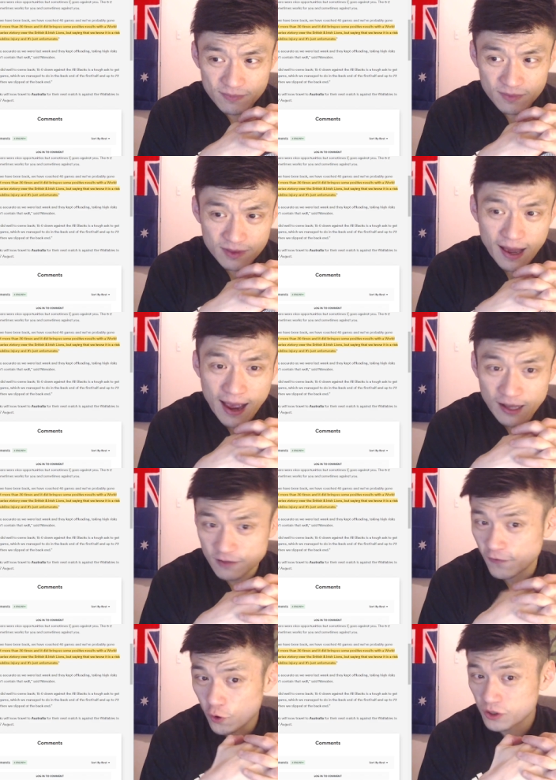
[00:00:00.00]
that has
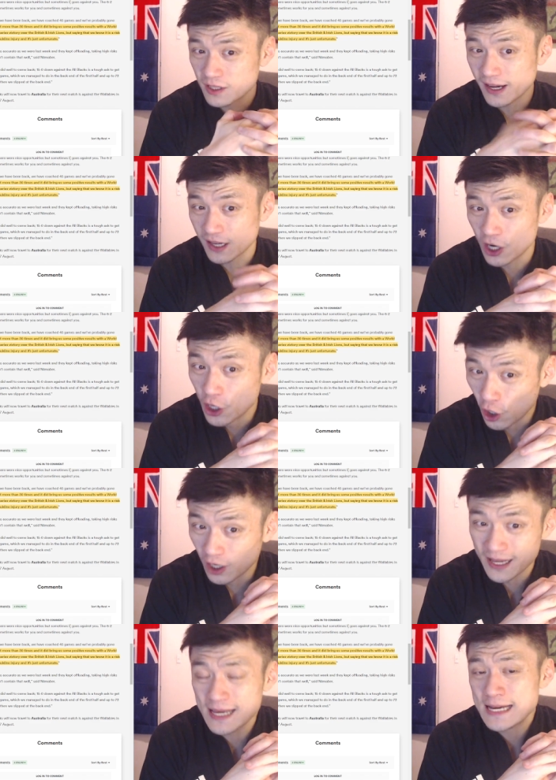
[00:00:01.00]
forced like
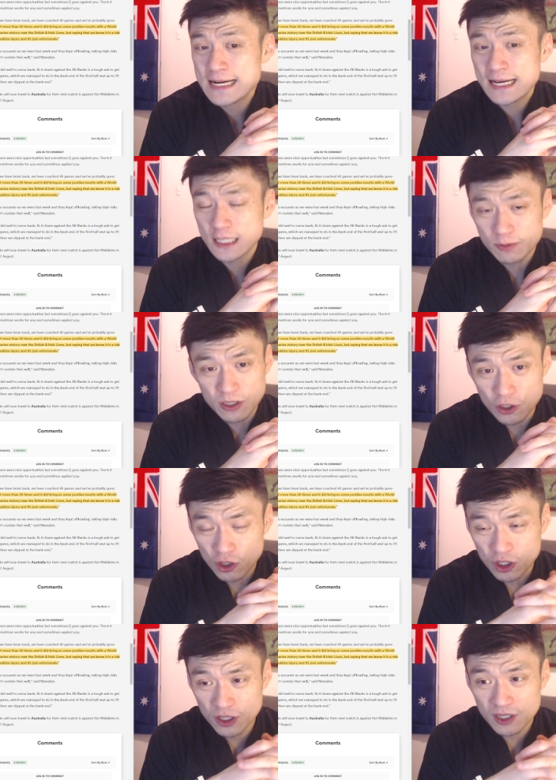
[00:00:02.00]
early
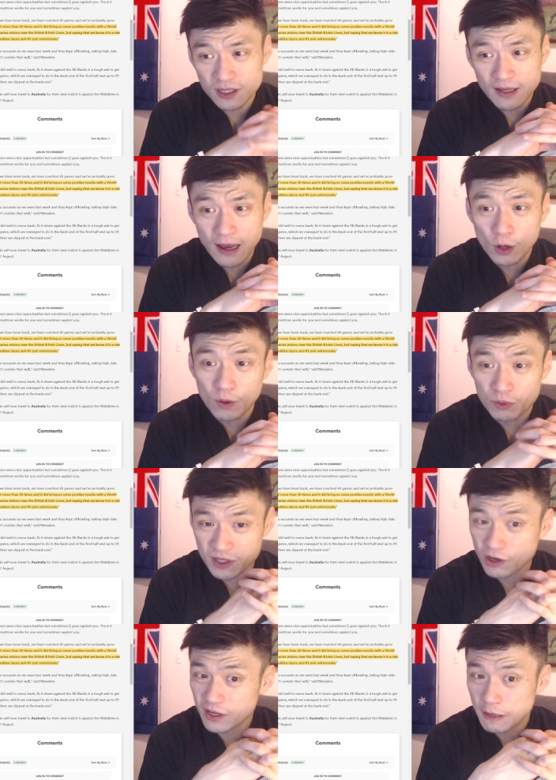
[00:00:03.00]
substitutions and
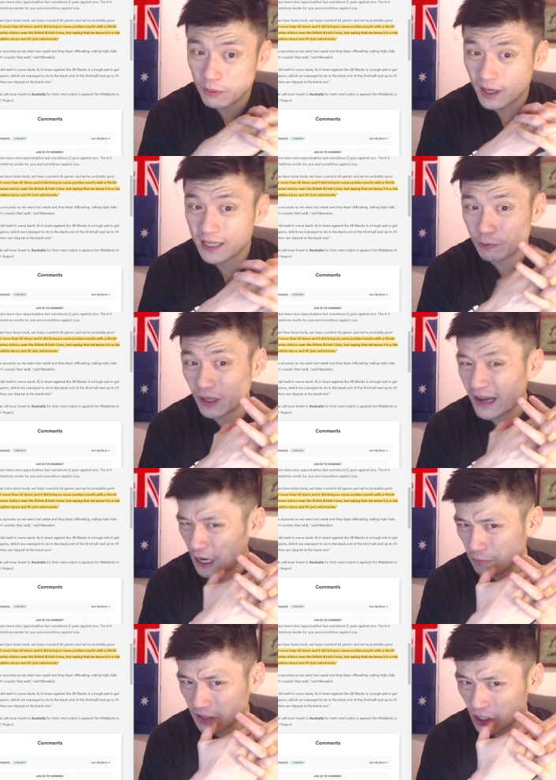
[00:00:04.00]
resulting in players playing out
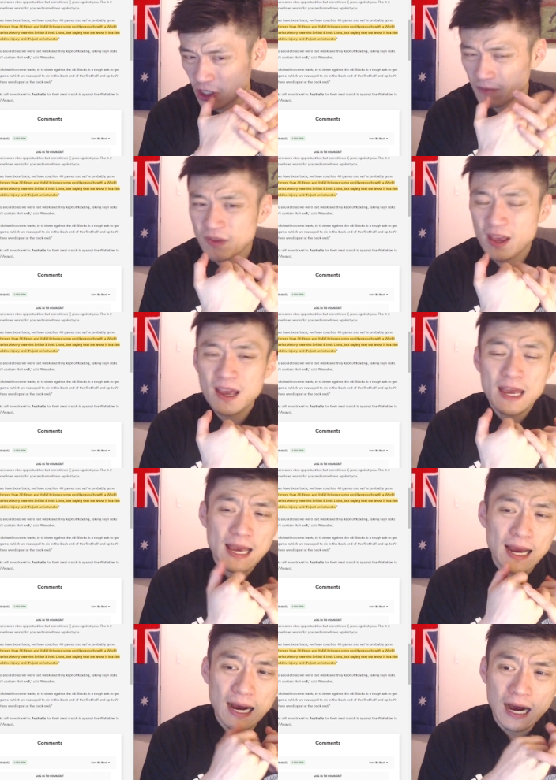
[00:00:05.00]
of position.
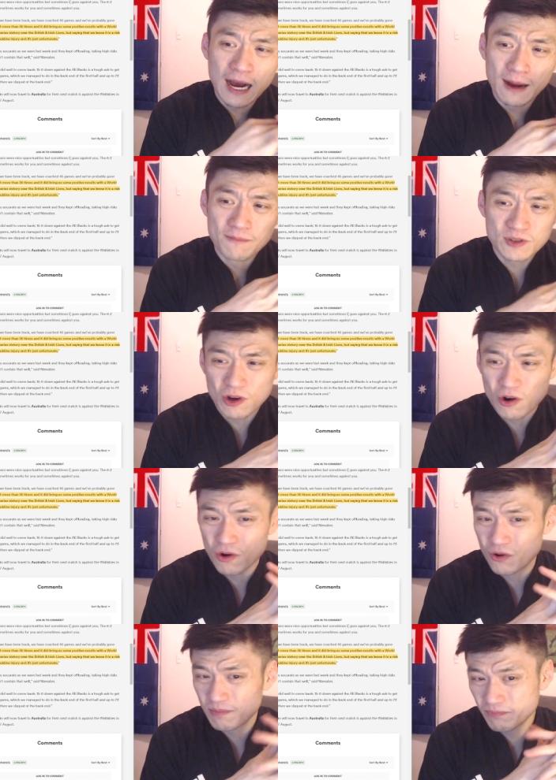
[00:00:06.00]

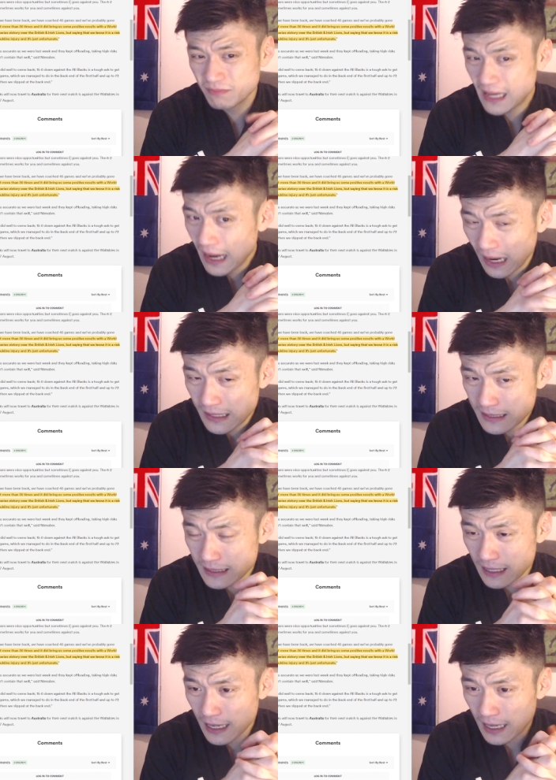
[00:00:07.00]
So yeah, it's
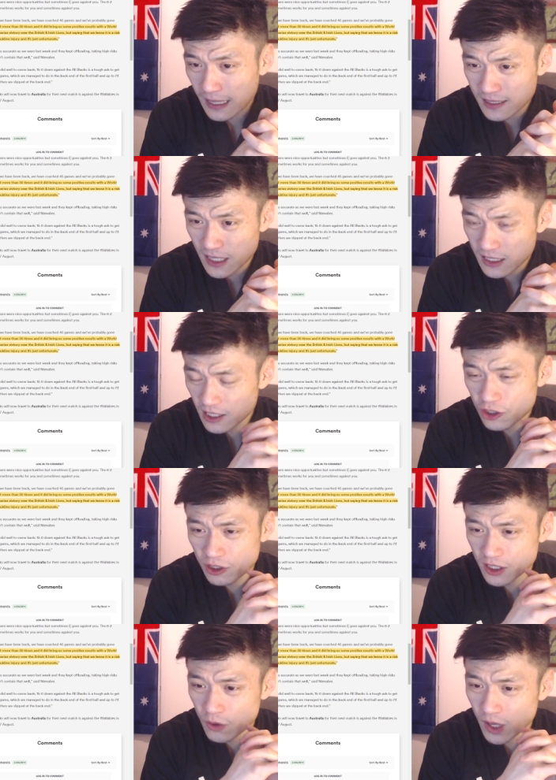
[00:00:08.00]
an
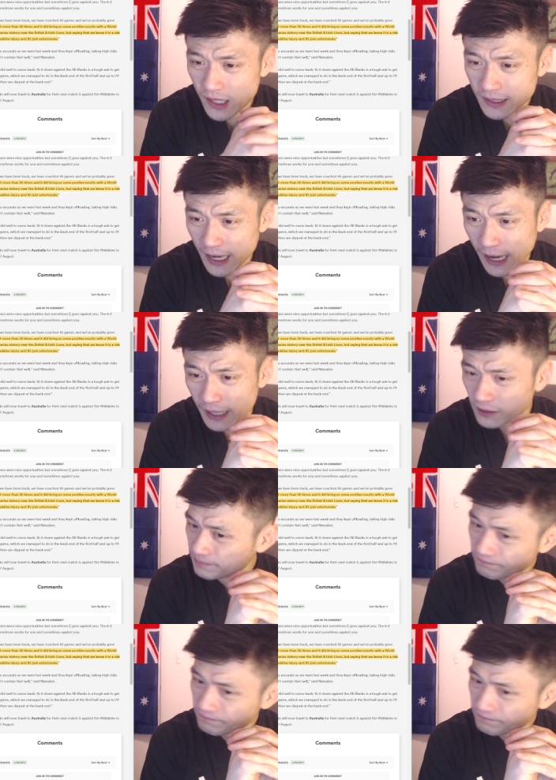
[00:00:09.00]
interesting one, and